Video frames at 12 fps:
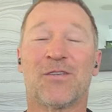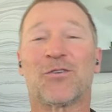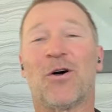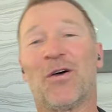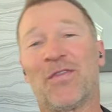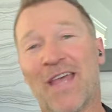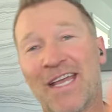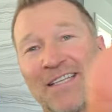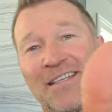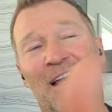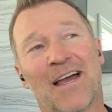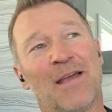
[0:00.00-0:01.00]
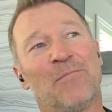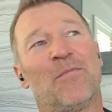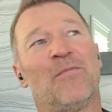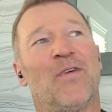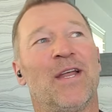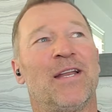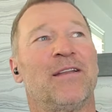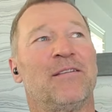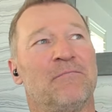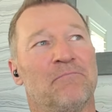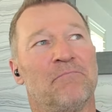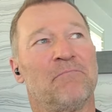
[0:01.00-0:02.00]
So at that time
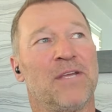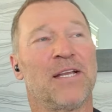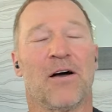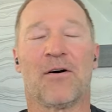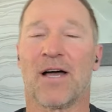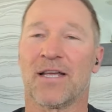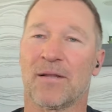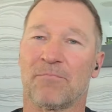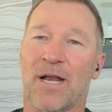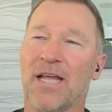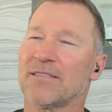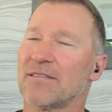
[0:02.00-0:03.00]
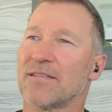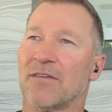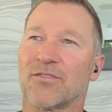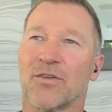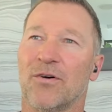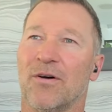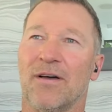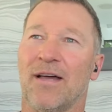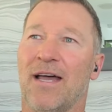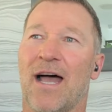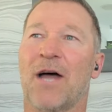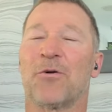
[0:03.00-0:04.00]
when, you know, I got places up, so
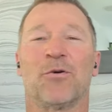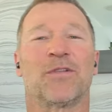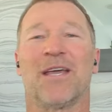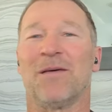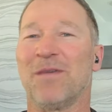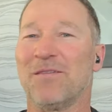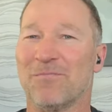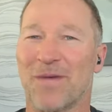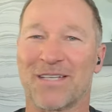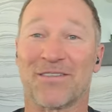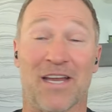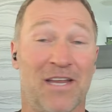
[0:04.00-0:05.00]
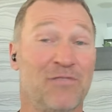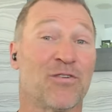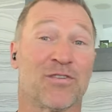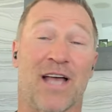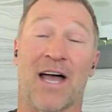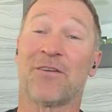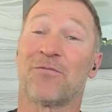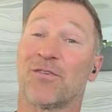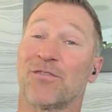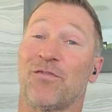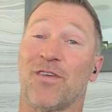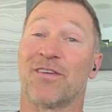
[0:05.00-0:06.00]
Arnold came even backstage. Arnold
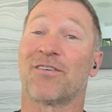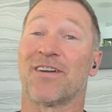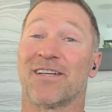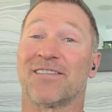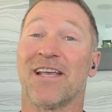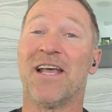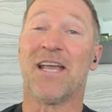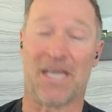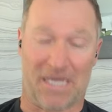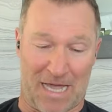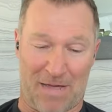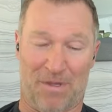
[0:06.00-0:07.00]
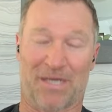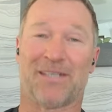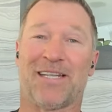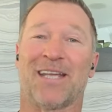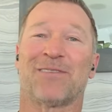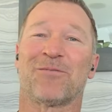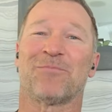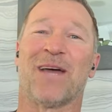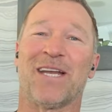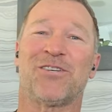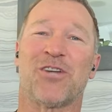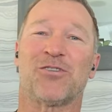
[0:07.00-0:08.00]
was furious. He came and picked on
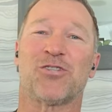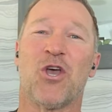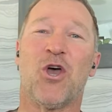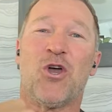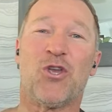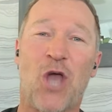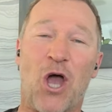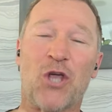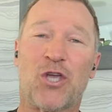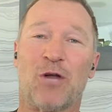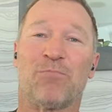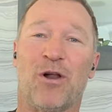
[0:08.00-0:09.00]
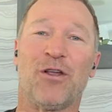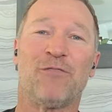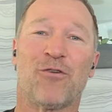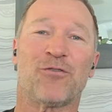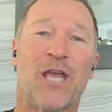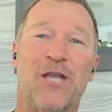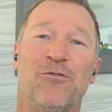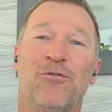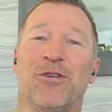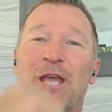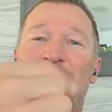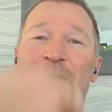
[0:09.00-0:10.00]
my chest. I can't believe what they're
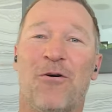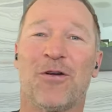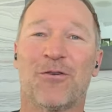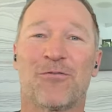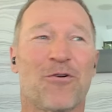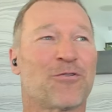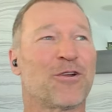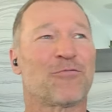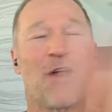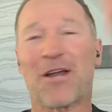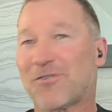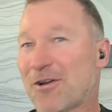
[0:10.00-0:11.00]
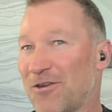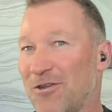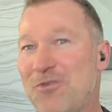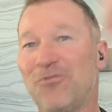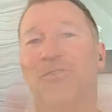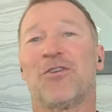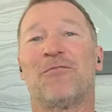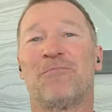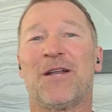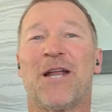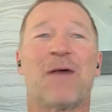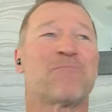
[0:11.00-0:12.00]
doing. They're going in the wrong direction. You should have
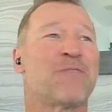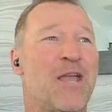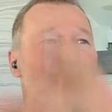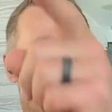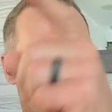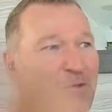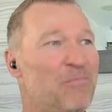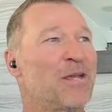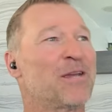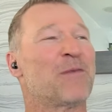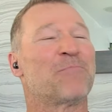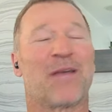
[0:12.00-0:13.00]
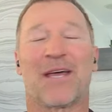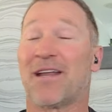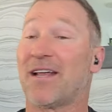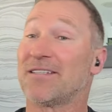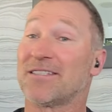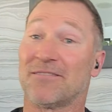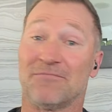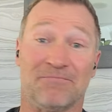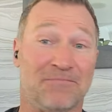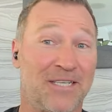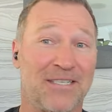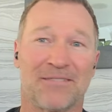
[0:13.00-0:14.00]
been up there. You should have been compared. And I said,
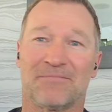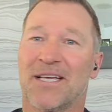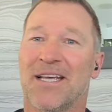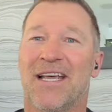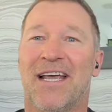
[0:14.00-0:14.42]
well,